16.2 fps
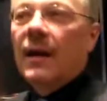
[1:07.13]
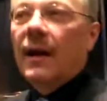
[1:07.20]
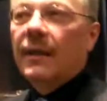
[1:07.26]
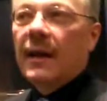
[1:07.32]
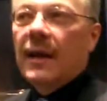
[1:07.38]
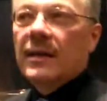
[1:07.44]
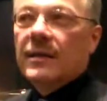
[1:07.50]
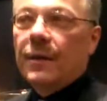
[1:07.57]

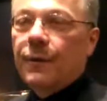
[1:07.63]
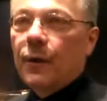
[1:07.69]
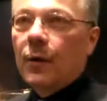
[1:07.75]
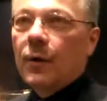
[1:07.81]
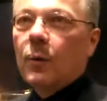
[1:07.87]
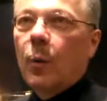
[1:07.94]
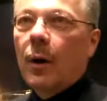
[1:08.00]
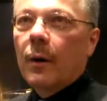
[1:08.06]
And there's a
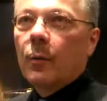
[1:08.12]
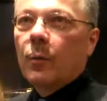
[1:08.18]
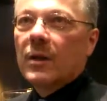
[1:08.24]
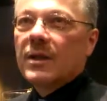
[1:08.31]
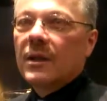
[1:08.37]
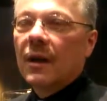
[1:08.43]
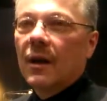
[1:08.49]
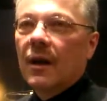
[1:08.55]
third one
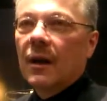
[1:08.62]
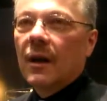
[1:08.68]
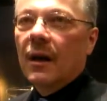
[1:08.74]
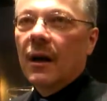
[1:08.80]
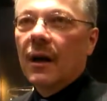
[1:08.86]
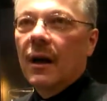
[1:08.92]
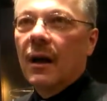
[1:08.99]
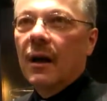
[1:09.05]
with the
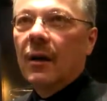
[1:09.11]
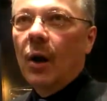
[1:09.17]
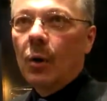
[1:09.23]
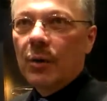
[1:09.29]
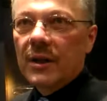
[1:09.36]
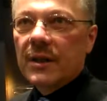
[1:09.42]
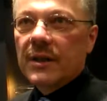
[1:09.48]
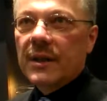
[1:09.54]
uh,
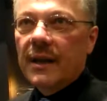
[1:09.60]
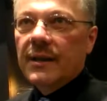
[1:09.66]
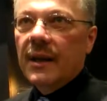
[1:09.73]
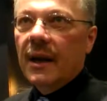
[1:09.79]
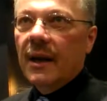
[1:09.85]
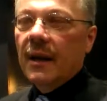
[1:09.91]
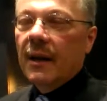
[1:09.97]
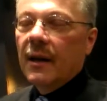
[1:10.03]
lowest
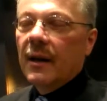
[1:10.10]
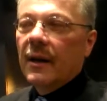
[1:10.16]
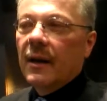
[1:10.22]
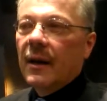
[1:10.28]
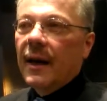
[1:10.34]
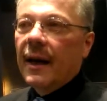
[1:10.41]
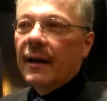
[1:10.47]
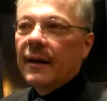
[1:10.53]
setting
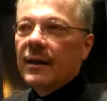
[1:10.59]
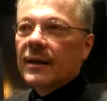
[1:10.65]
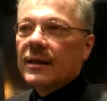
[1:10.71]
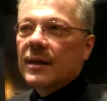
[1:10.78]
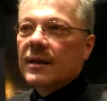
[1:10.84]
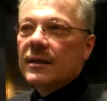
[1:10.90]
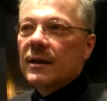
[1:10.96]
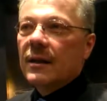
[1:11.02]
and
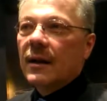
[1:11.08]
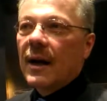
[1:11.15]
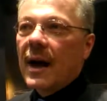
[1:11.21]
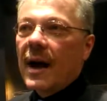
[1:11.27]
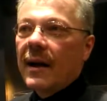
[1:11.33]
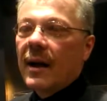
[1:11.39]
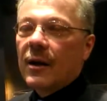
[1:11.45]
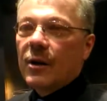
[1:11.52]
this is a
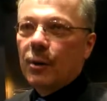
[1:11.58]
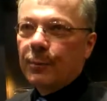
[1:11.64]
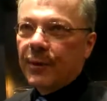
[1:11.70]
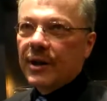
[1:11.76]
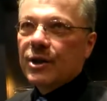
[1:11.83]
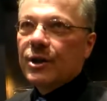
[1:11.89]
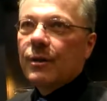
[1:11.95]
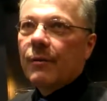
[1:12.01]
higher
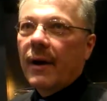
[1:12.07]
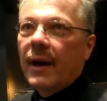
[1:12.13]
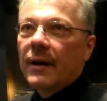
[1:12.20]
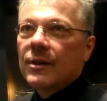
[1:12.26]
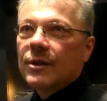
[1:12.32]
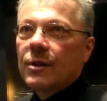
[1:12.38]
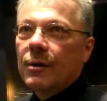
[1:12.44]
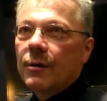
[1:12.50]
compression
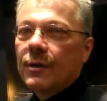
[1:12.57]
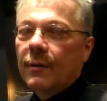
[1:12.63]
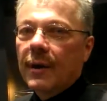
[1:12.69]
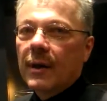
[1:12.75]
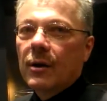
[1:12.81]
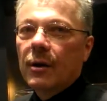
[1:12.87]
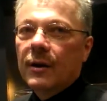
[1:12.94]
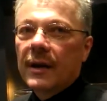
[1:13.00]
rate. Yeah. The
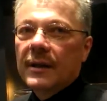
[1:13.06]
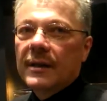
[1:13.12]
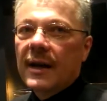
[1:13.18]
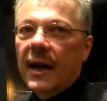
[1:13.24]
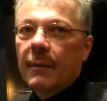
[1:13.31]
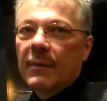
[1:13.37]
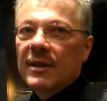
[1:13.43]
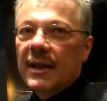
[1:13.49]
recording
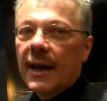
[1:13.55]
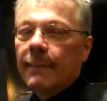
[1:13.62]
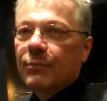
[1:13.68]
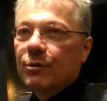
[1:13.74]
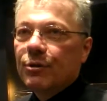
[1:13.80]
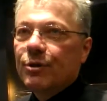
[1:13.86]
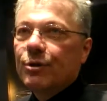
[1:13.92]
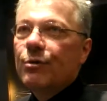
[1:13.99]
time is up
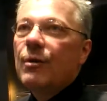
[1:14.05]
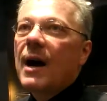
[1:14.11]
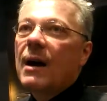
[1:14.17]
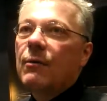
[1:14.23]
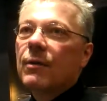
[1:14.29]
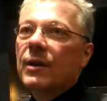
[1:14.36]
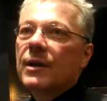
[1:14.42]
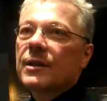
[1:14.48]
to two
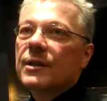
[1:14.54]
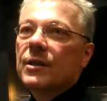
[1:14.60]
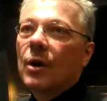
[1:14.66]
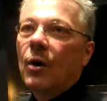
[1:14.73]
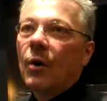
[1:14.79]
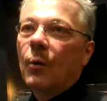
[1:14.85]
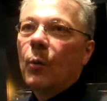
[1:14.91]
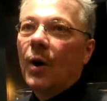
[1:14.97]
hours
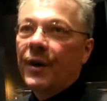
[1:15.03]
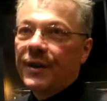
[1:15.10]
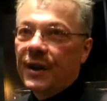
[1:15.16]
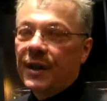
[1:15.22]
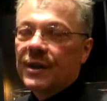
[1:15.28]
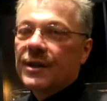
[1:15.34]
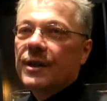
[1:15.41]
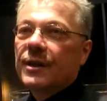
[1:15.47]
on one
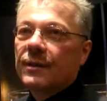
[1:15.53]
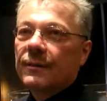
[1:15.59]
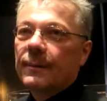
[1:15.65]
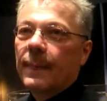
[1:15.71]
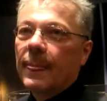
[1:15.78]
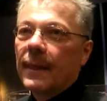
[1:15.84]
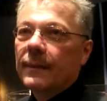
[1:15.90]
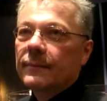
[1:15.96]
disc.
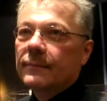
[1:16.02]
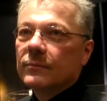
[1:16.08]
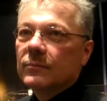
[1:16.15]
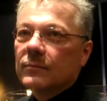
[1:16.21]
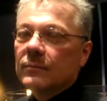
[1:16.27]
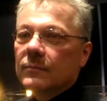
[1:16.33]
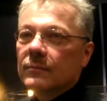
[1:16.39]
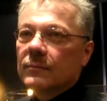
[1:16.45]
And what
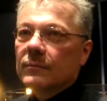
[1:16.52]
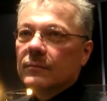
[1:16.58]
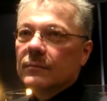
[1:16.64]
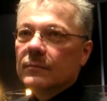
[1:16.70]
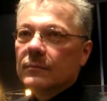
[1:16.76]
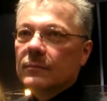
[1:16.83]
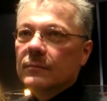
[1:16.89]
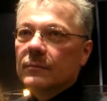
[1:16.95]
is the lower
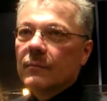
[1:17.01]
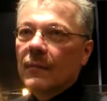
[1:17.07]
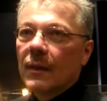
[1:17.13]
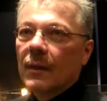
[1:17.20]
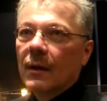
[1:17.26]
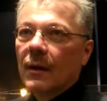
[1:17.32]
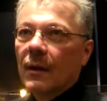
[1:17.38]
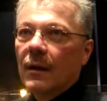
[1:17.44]
one?
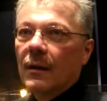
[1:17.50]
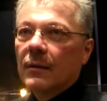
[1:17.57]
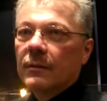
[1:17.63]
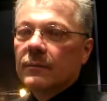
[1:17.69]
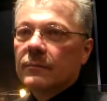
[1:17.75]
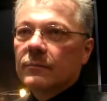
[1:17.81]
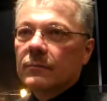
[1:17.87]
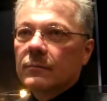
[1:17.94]
Is that
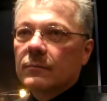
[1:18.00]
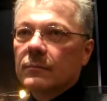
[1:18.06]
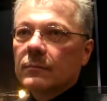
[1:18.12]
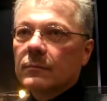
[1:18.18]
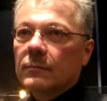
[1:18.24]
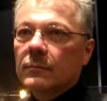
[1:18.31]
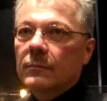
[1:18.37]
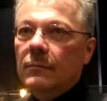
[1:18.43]

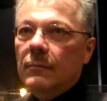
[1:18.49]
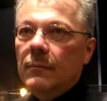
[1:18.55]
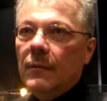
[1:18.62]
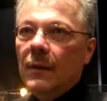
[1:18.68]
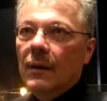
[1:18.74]
720p or?